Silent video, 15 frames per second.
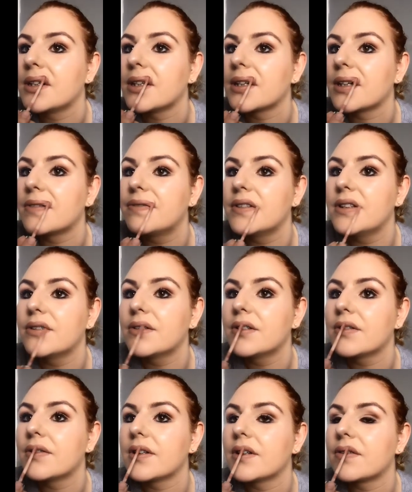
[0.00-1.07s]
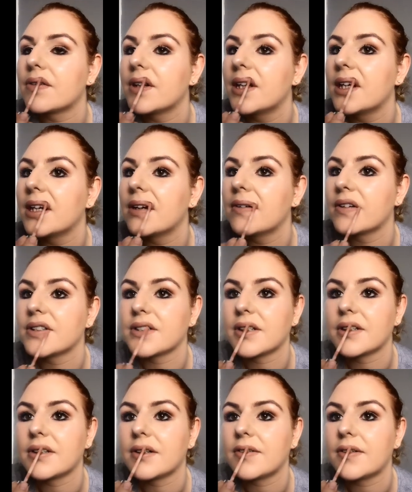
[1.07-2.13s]
Like, I've been known to wear this for 8 hours and
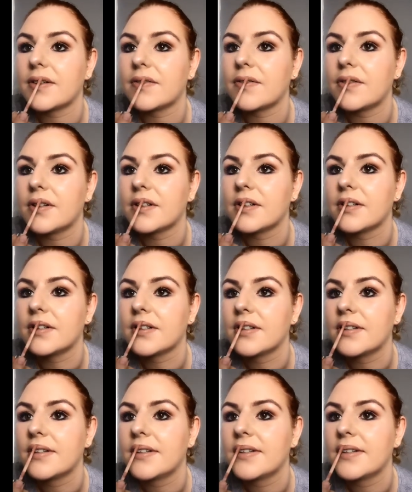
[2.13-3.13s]
it top off once.